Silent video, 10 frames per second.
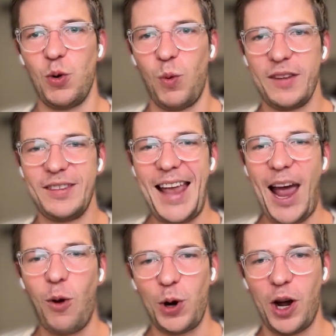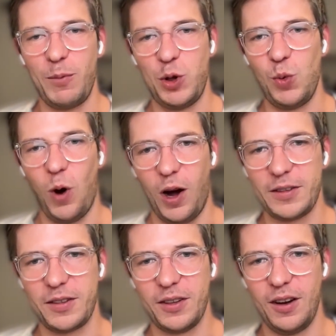What is the outcome you
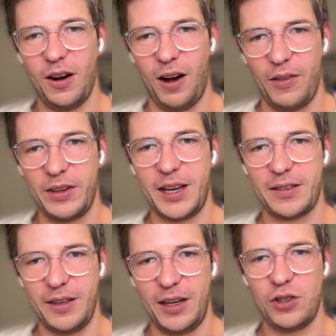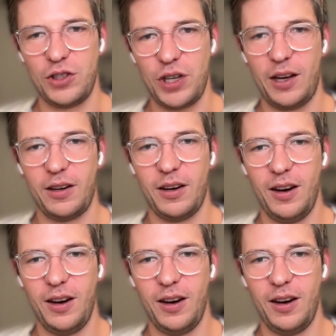want on the destination chain?